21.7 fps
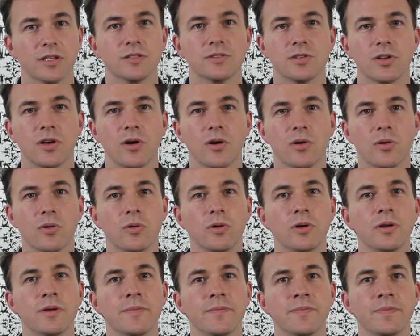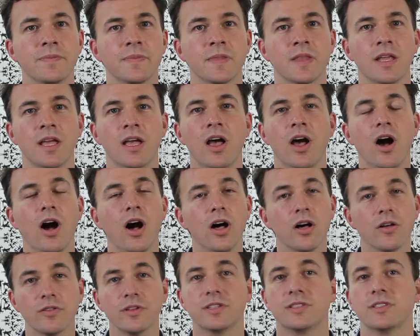And so
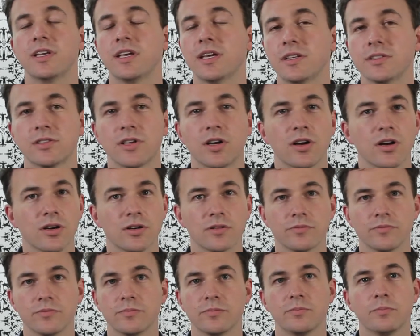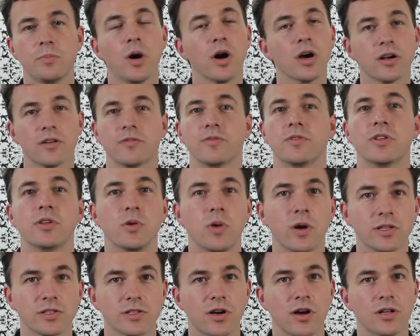all these things are part of the
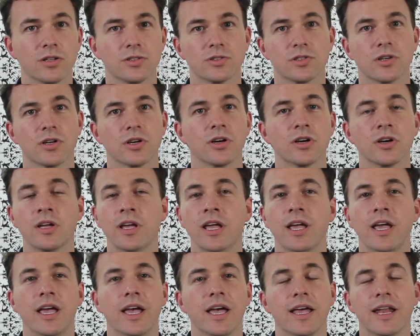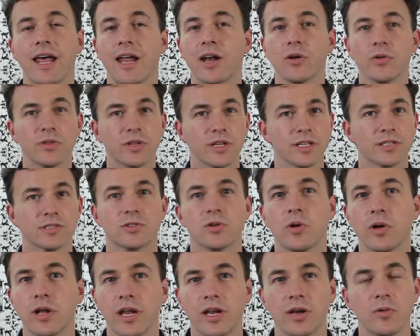U.S. culture, and I don't think it's
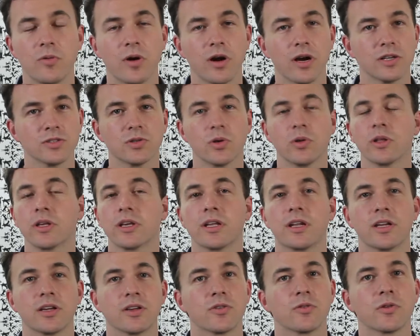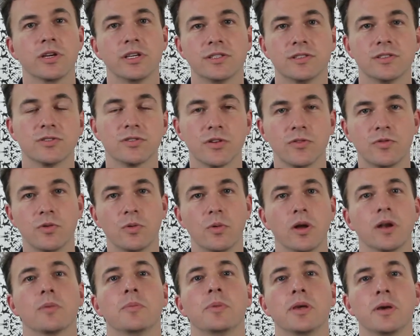going anywhere. It's only going to increase. And so if you
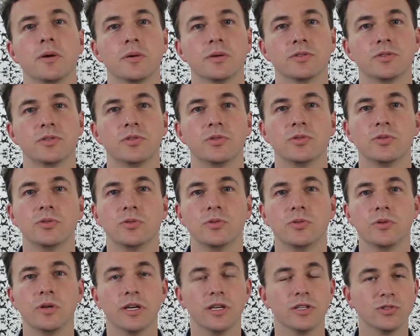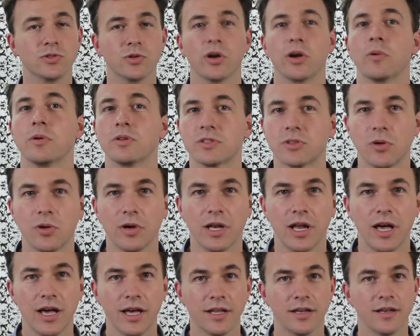want to be able to enjoy what's
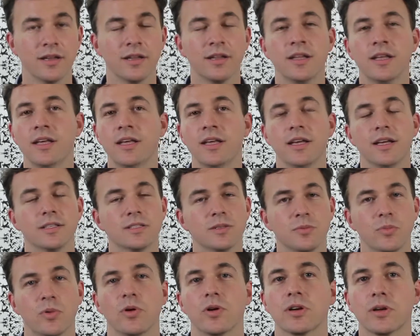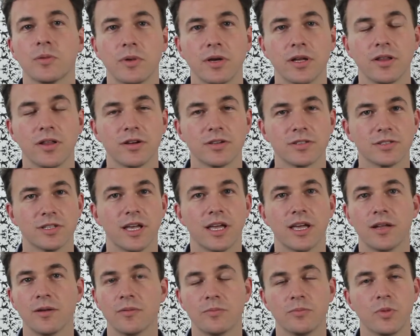going on, it's important to be able to
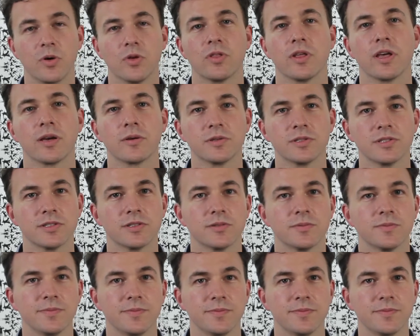understand both languages.